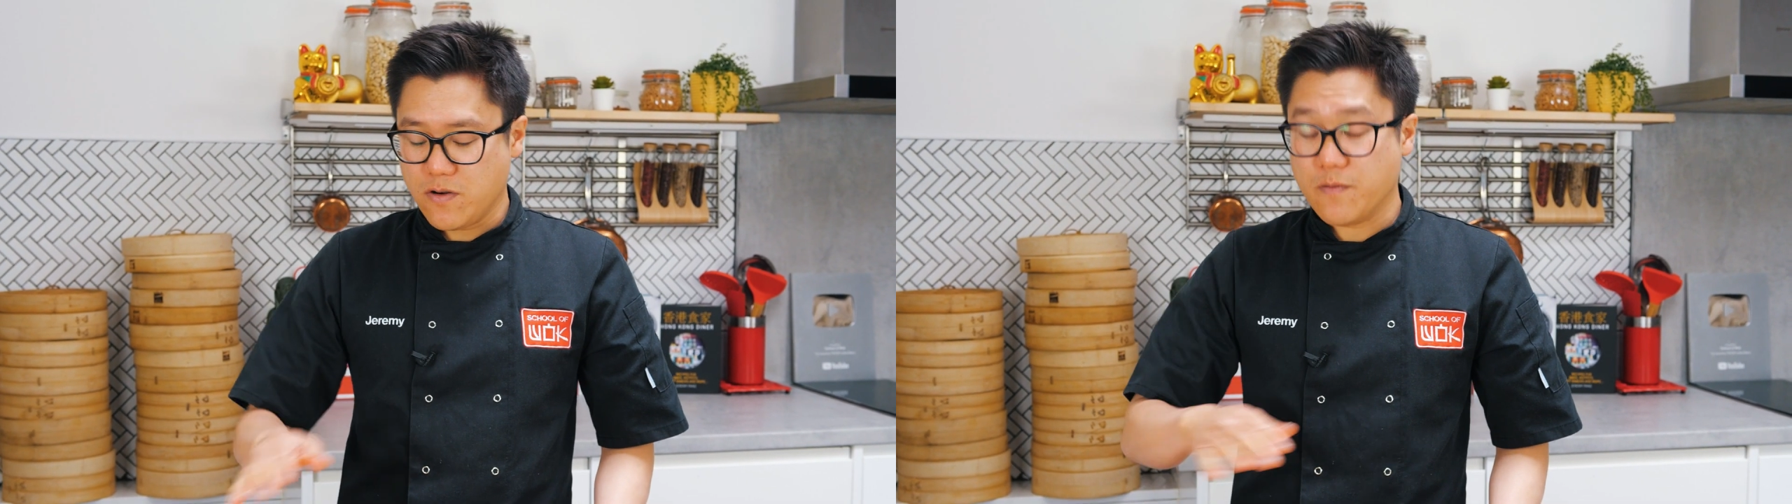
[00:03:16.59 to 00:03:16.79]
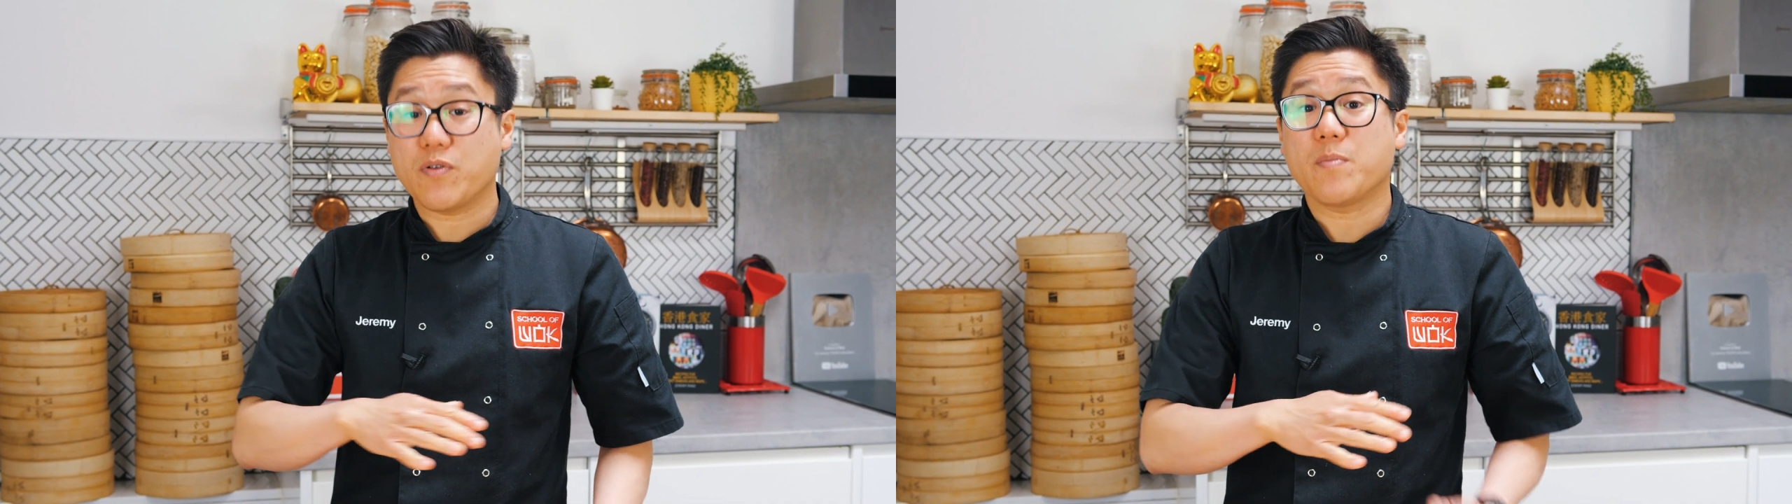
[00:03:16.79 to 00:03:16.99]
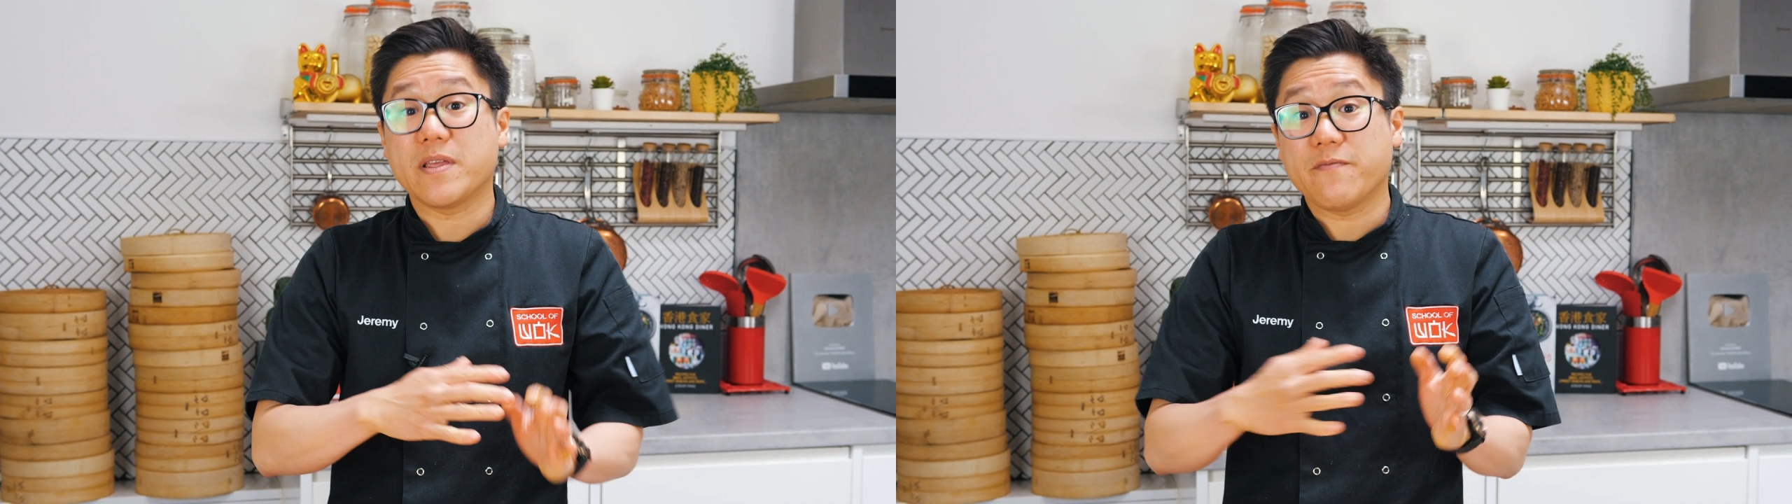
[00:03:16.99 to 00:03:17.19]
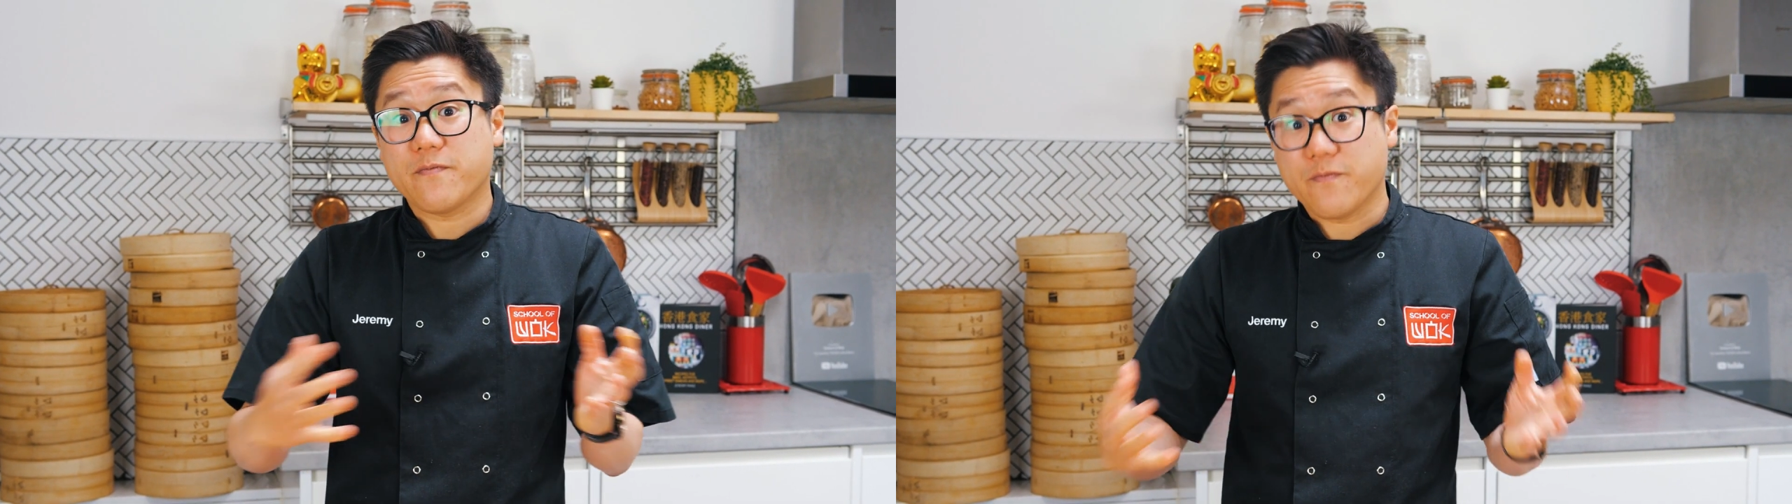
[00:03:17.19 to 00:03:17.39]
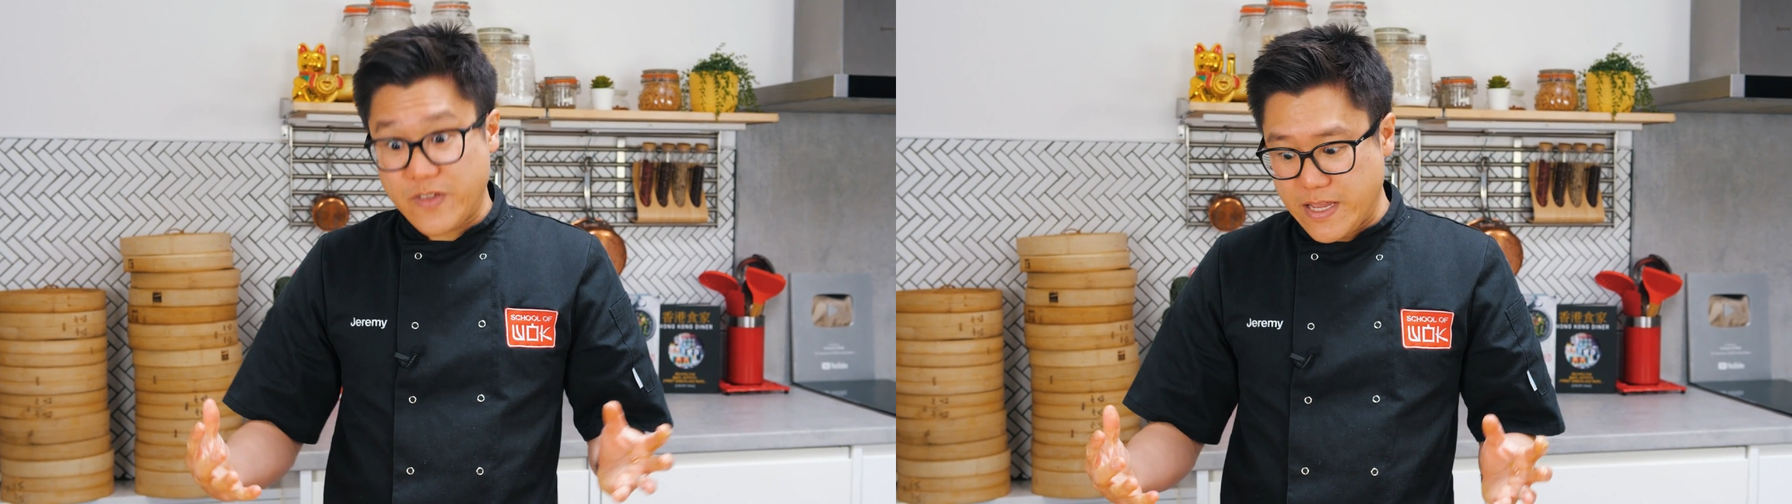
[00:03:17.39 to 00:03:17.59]
or properly
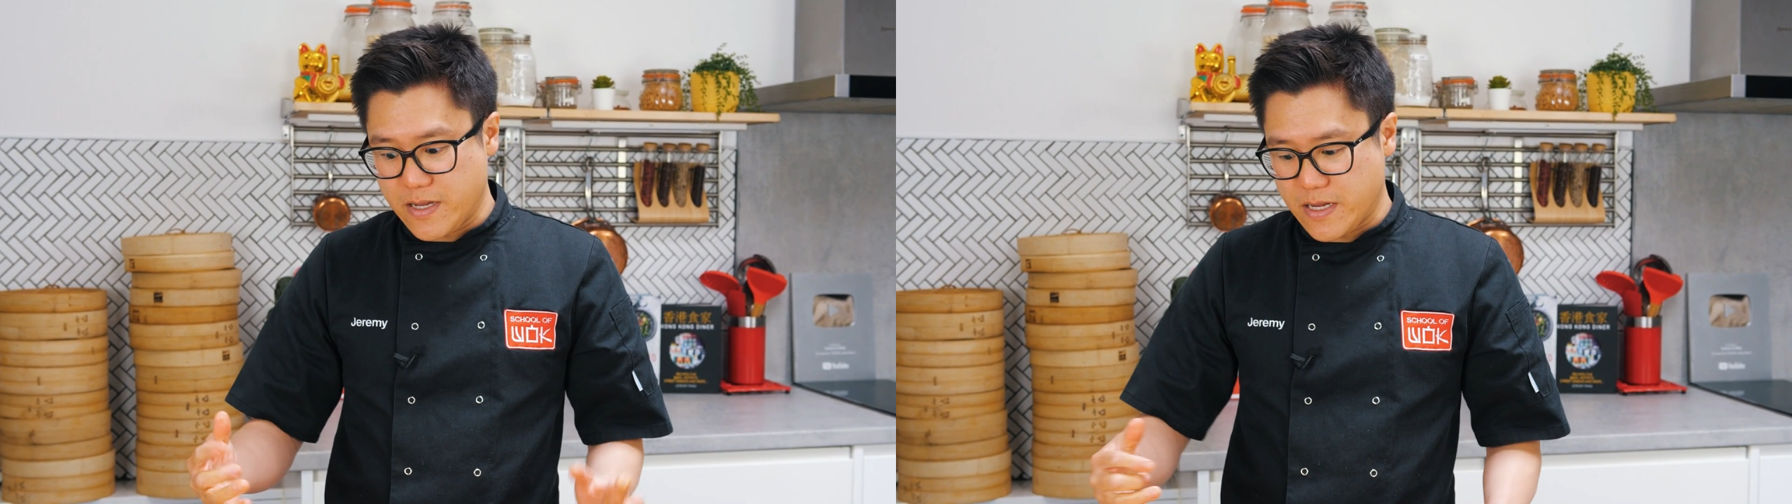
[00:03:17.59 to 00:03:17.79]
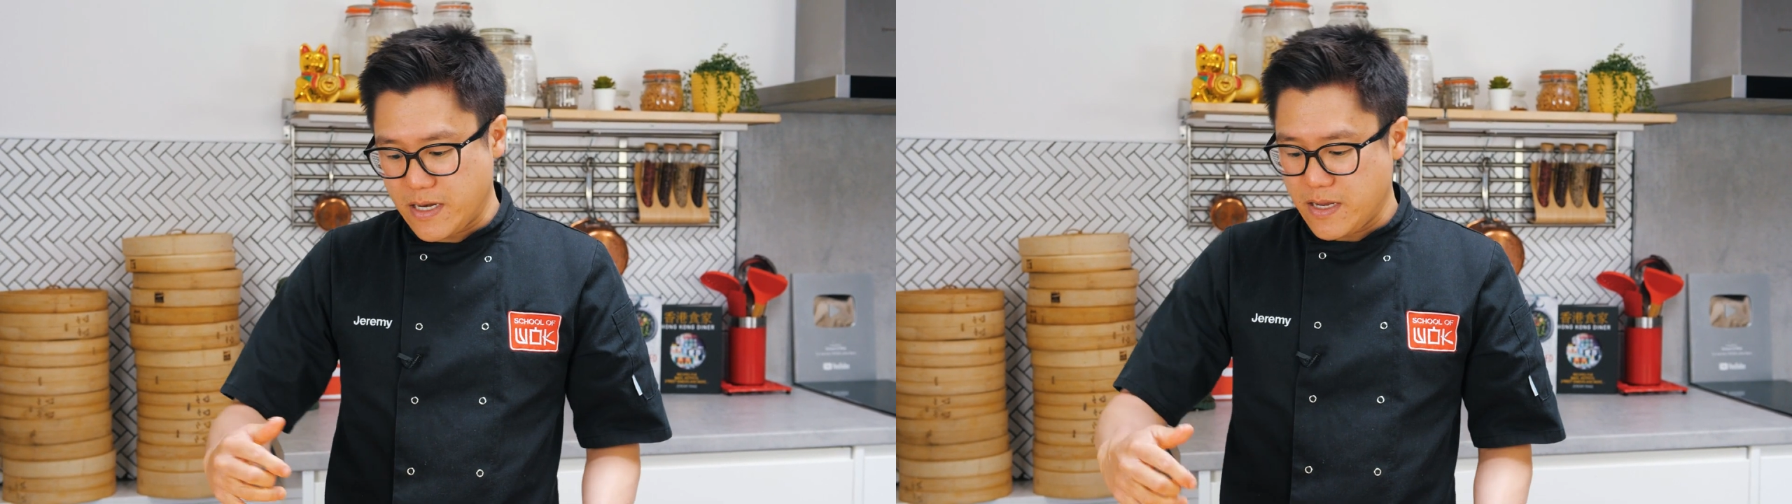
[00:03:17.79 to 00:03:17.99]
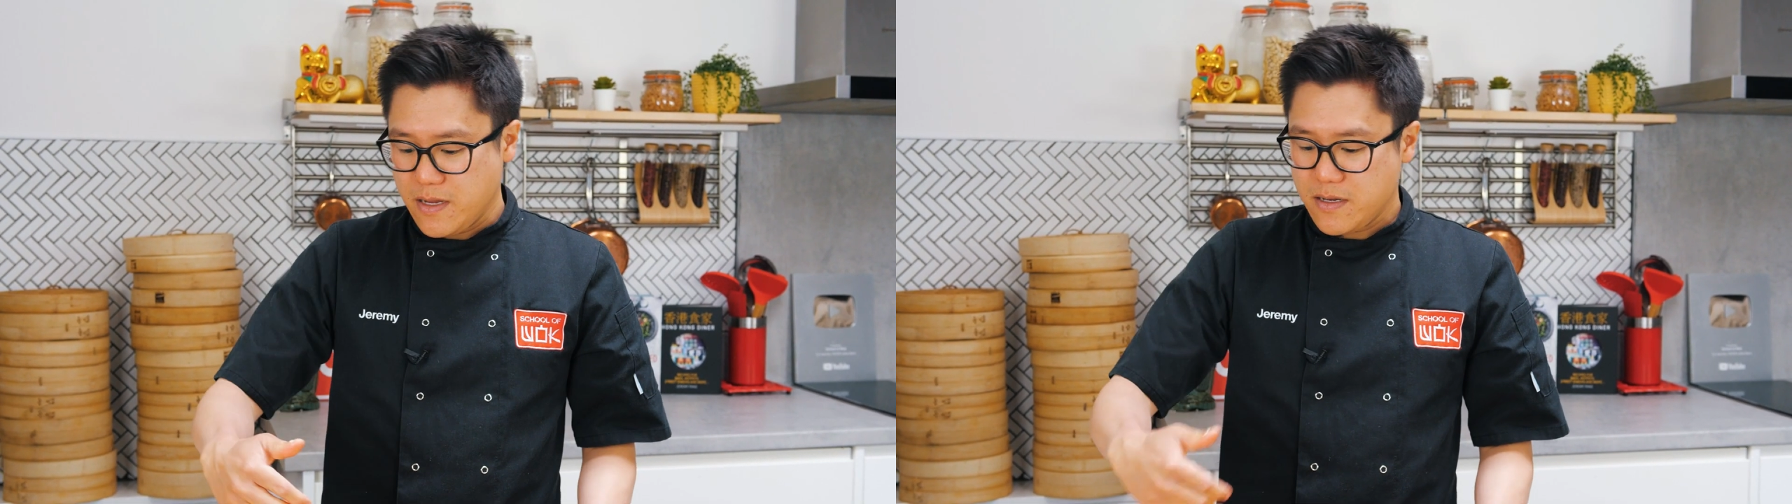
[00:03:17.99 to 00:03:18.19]
vegan,